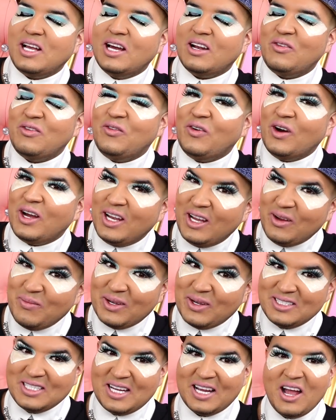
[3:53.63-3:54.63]
kind of funny
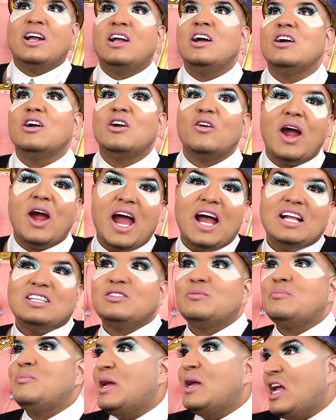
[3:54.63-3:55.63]
because like,
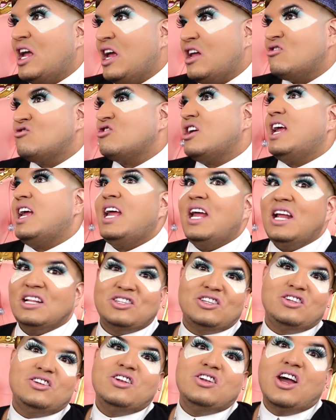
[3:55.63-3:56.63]
congrats, bitch,
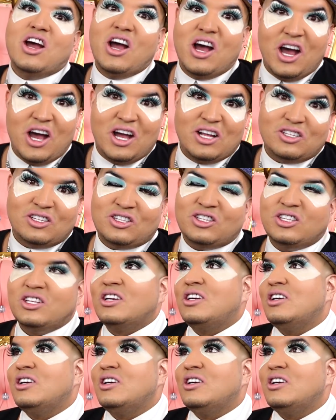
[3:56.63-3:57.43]
it's nuts.